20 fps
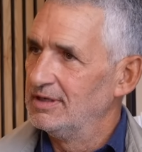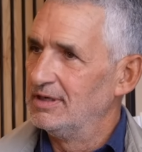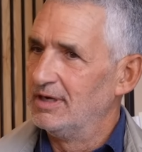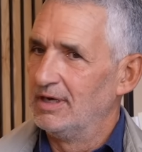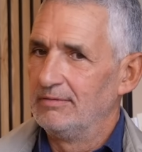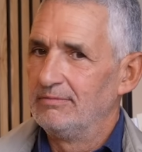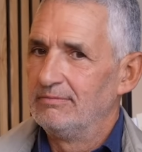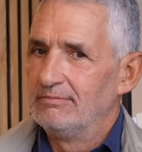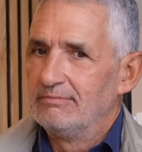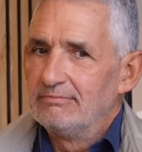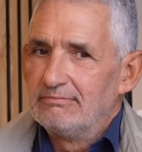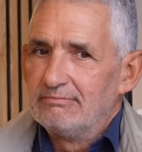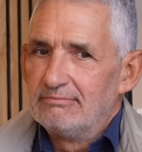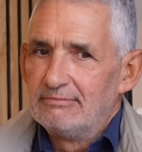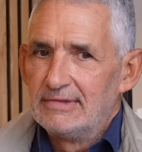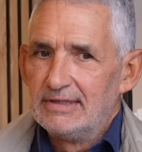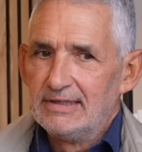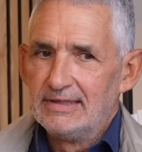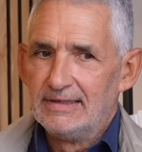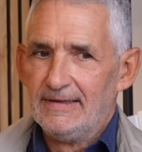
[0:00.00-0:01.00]
you know
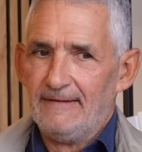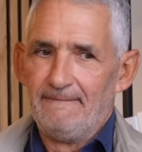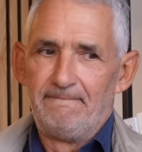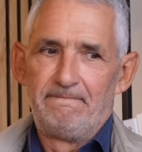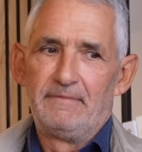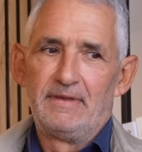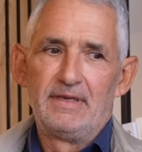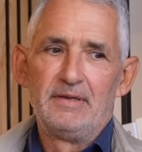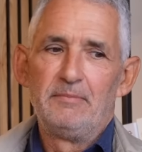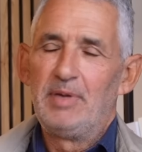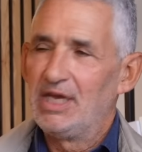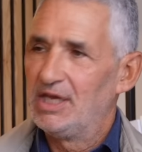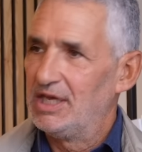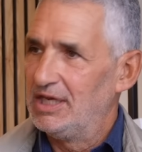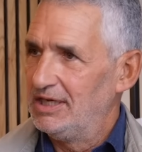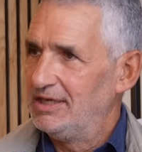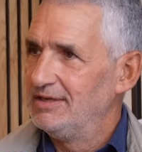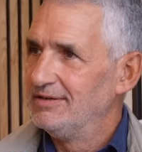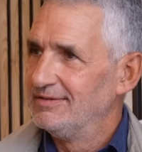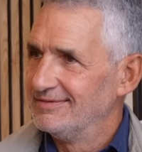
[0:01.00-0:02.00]

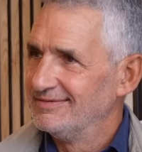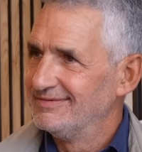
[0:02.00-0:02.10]
picky.